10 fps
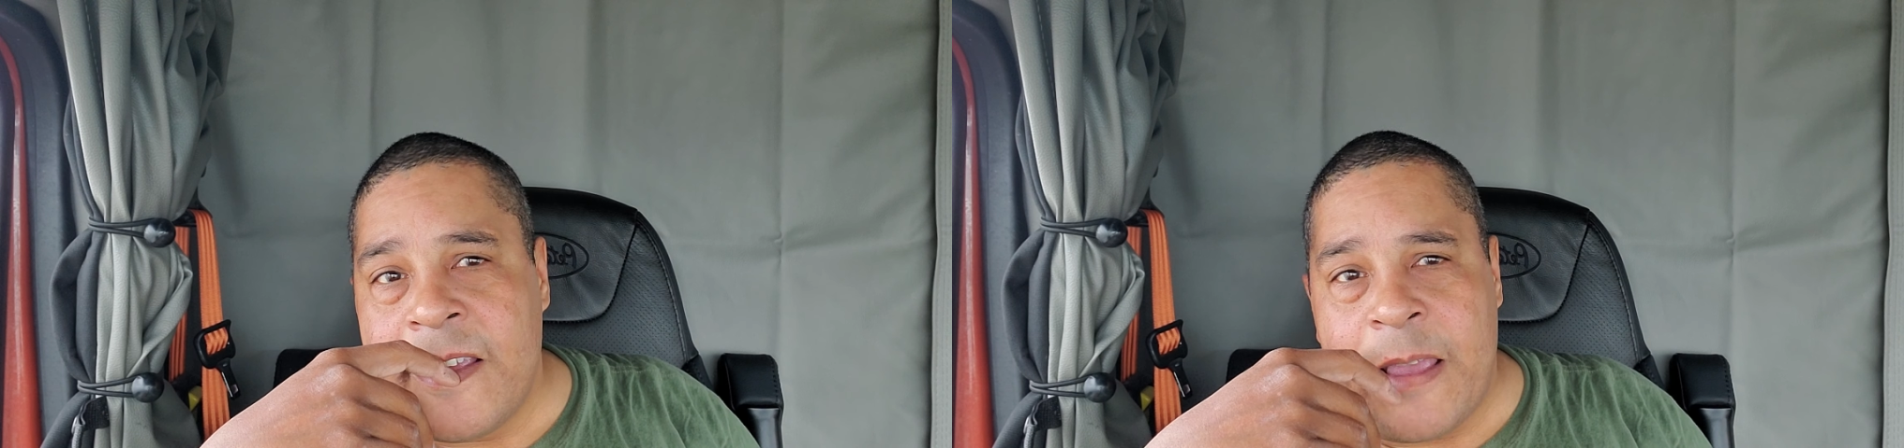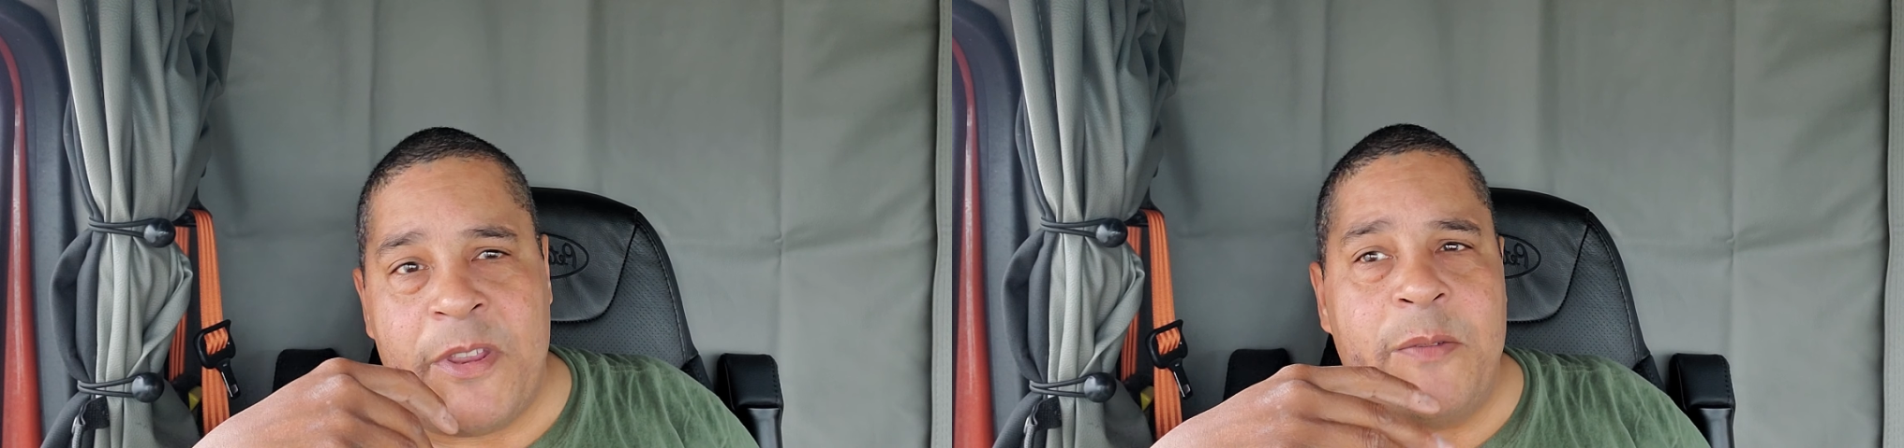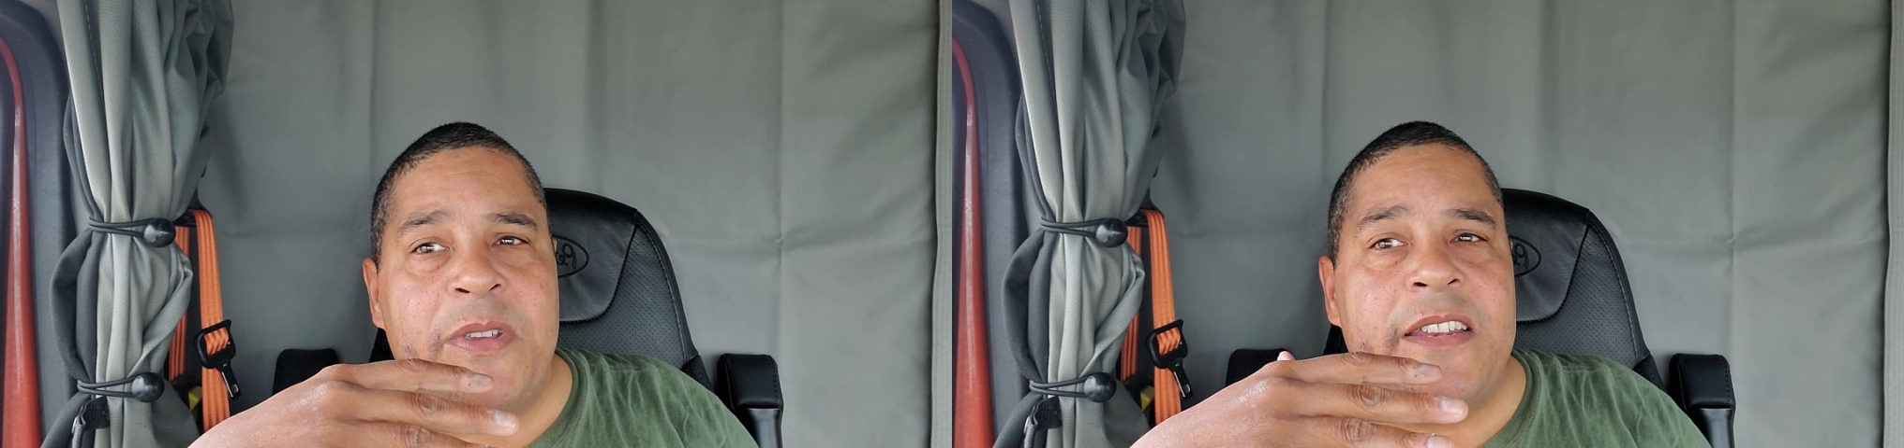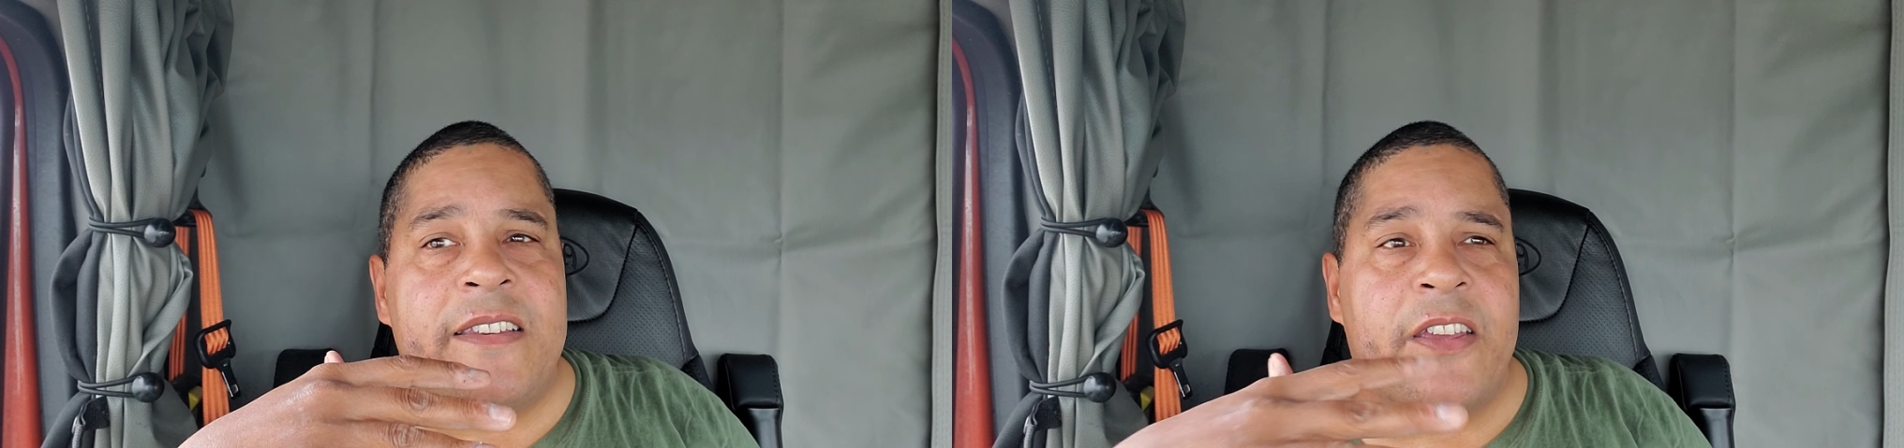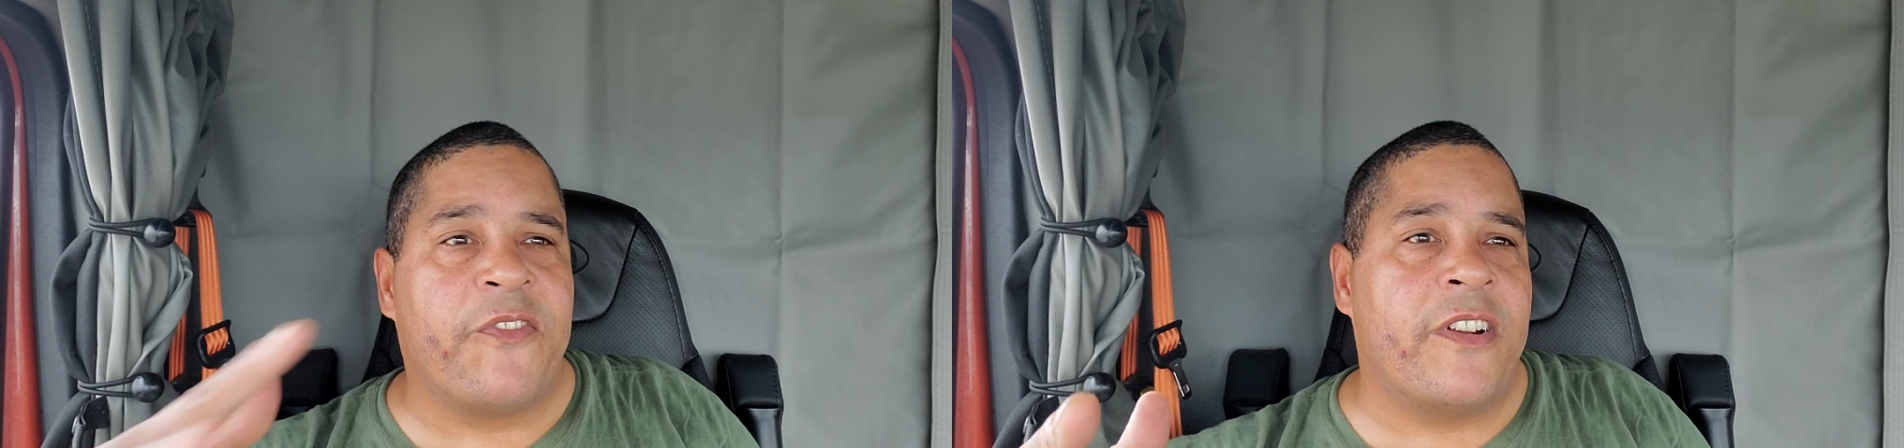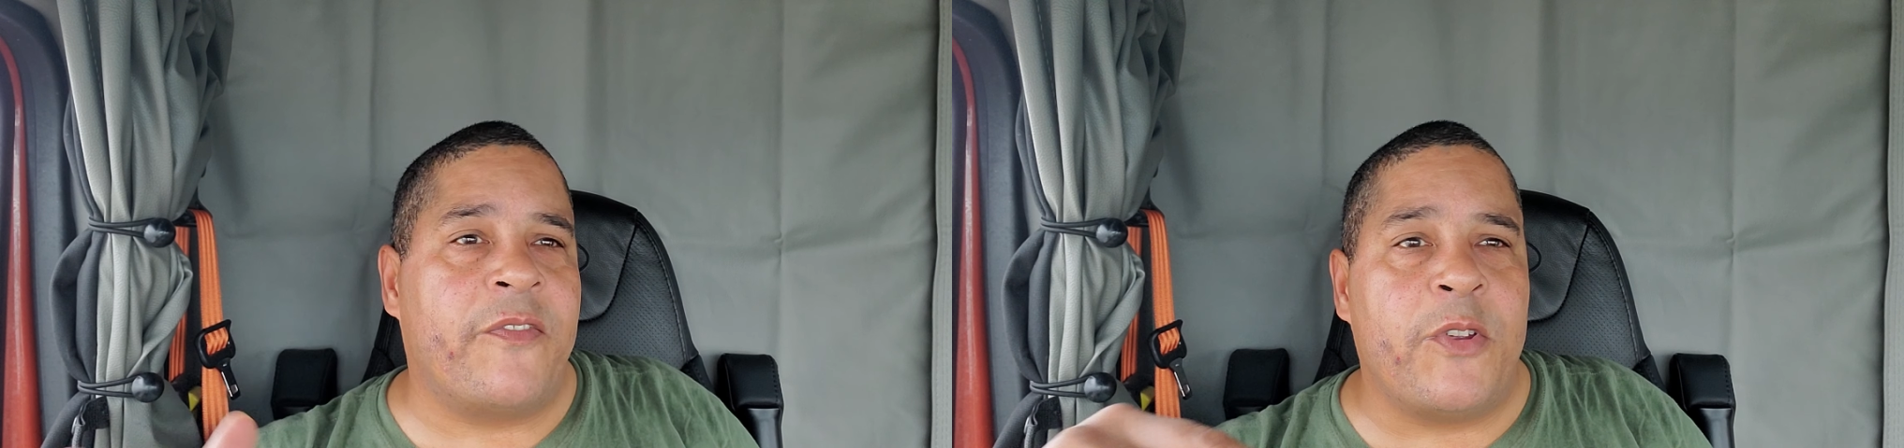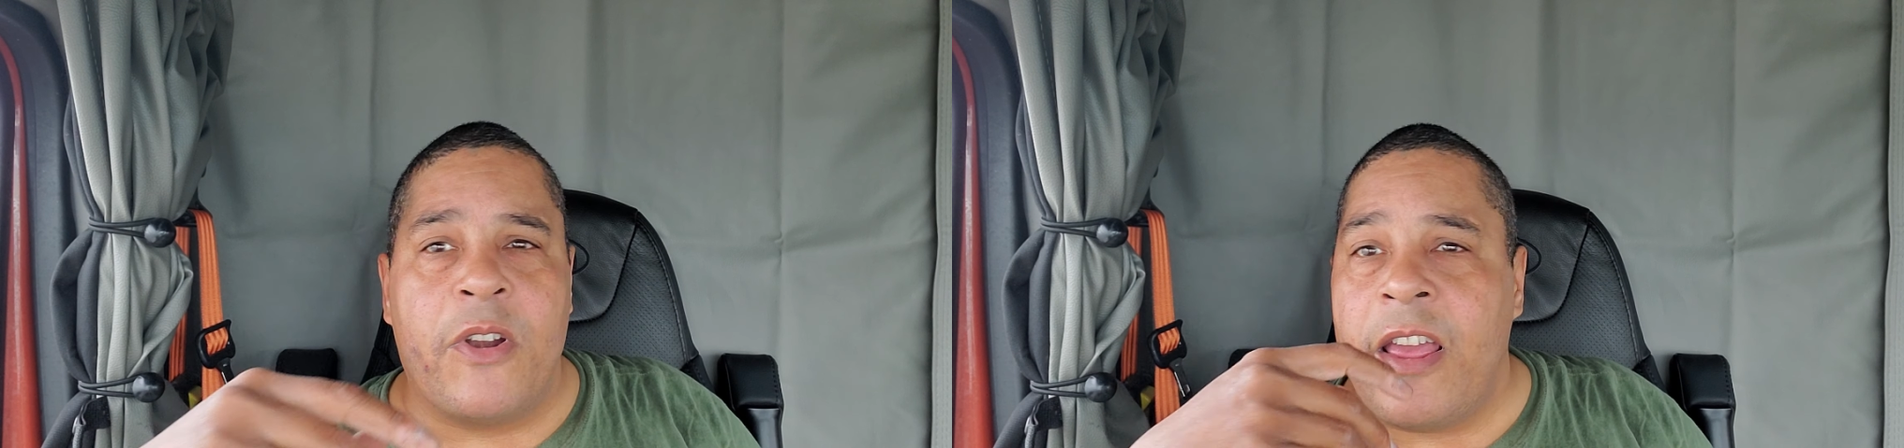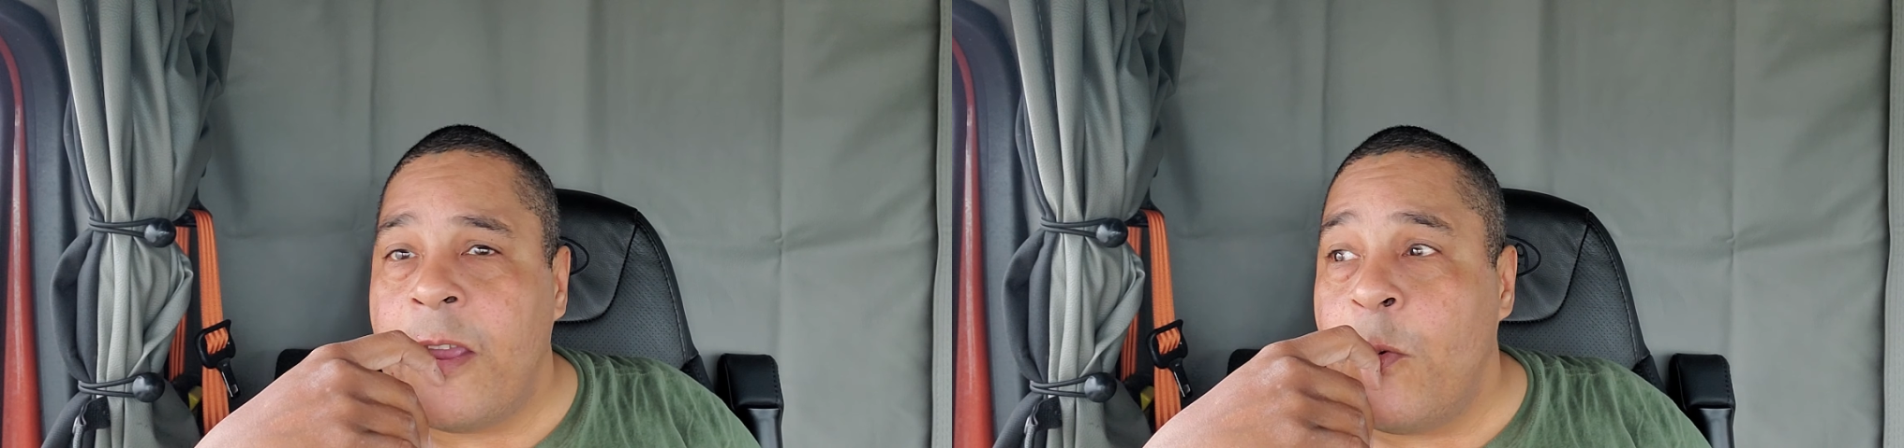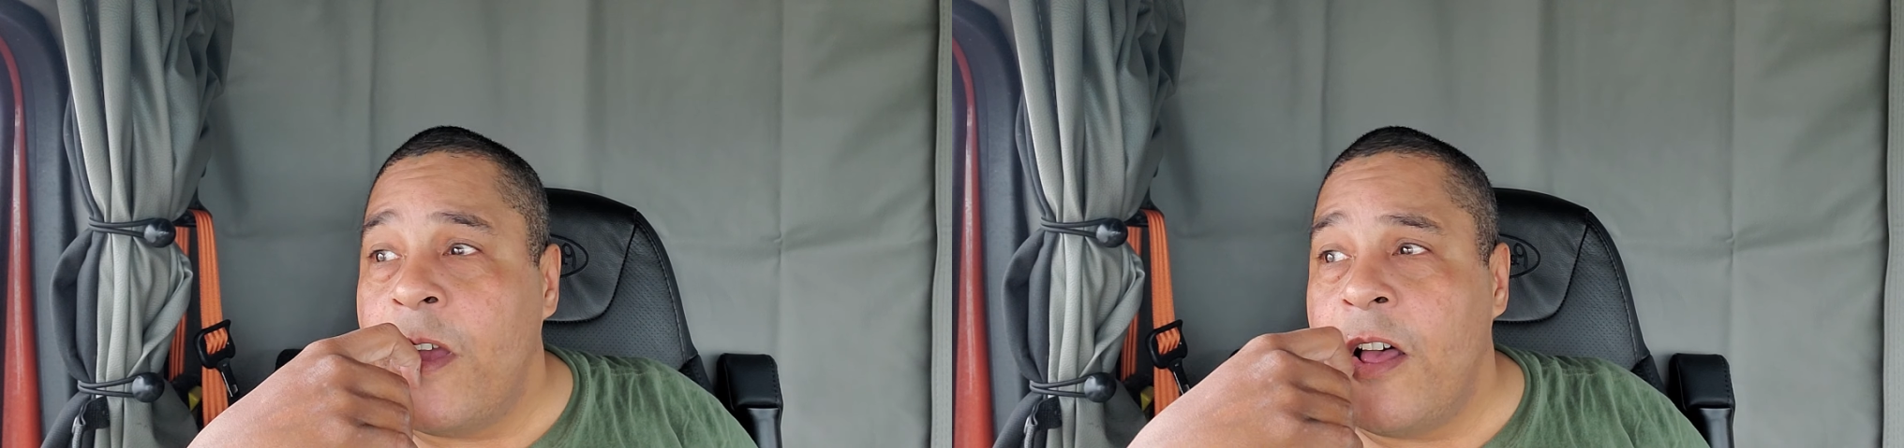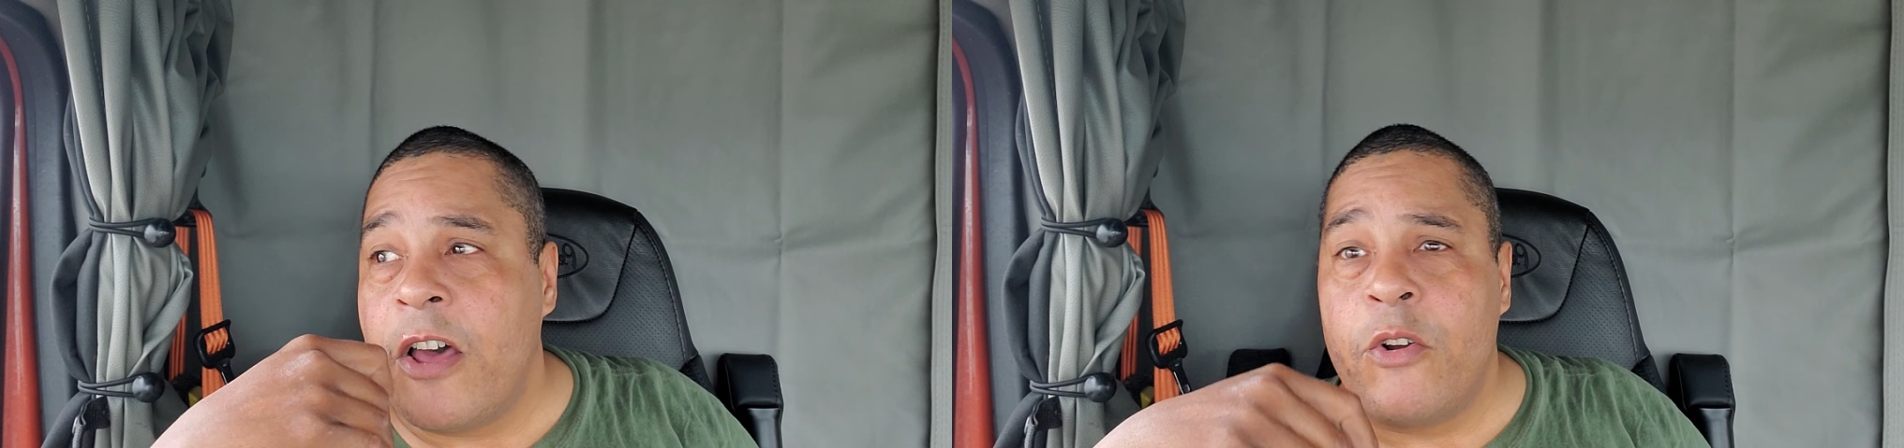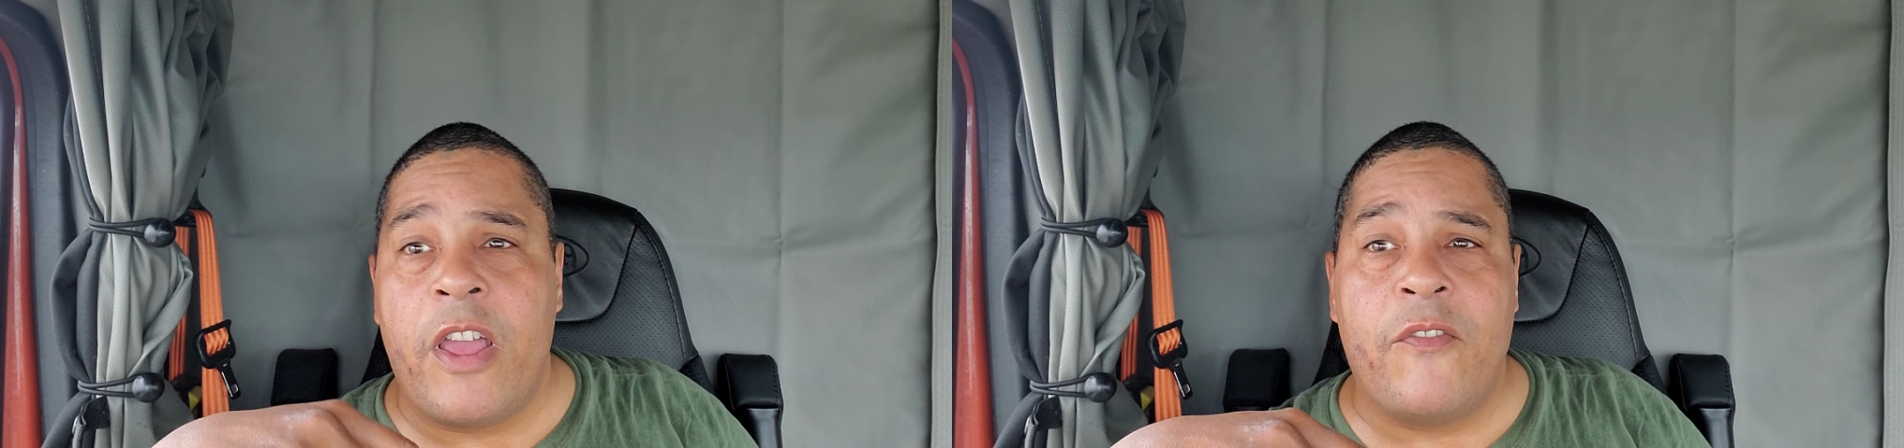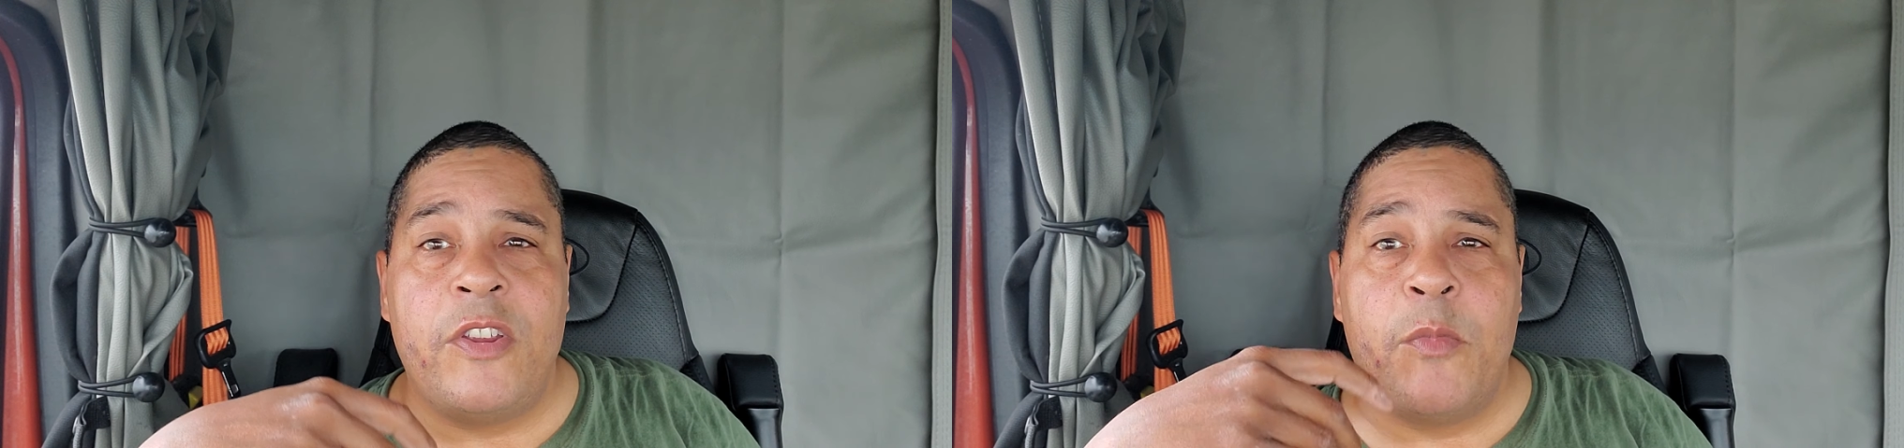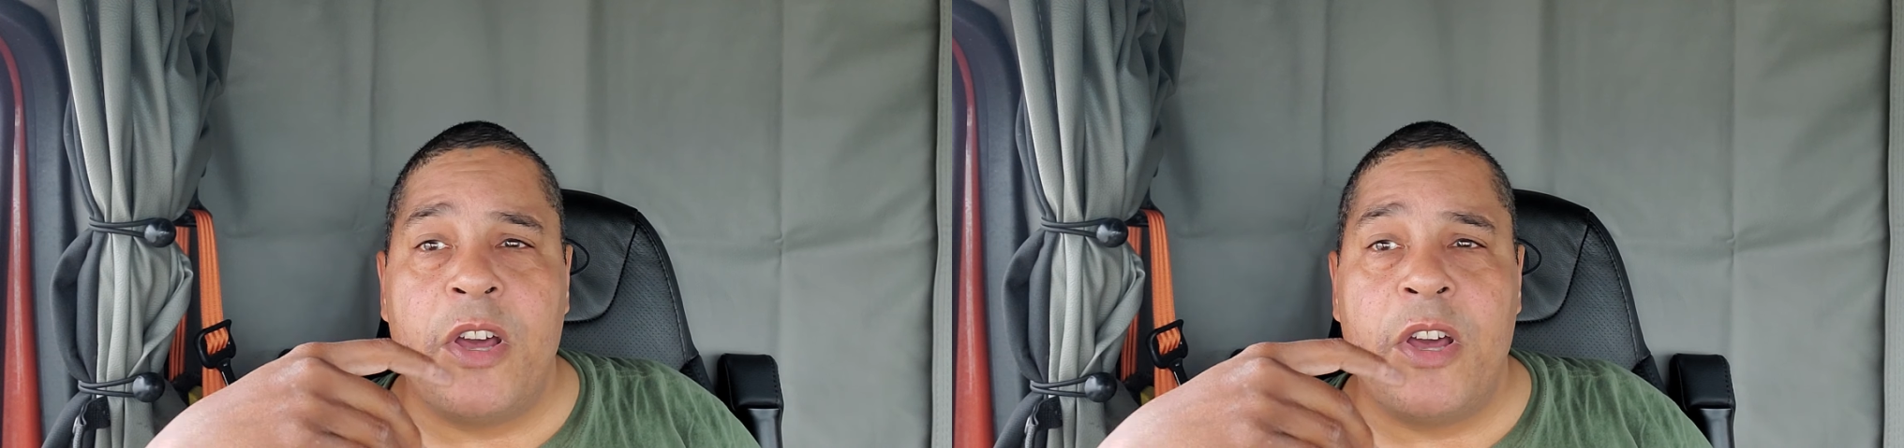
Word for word: I mean, it'd be different if you were like, well, I don't have any